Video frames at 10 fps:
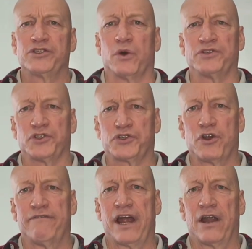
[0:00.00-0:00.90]
So as a
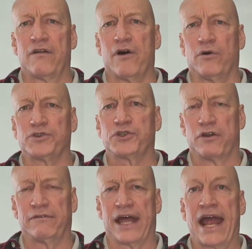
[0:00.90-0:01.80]
surveyor, though
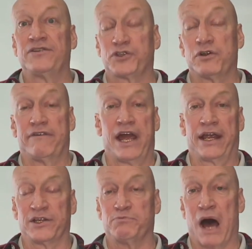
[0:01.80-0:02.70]
land
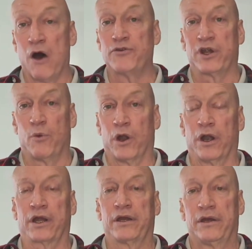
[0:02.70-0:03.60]
surveying is boundary
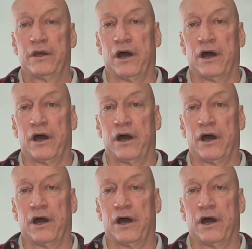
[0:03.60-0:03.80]
work,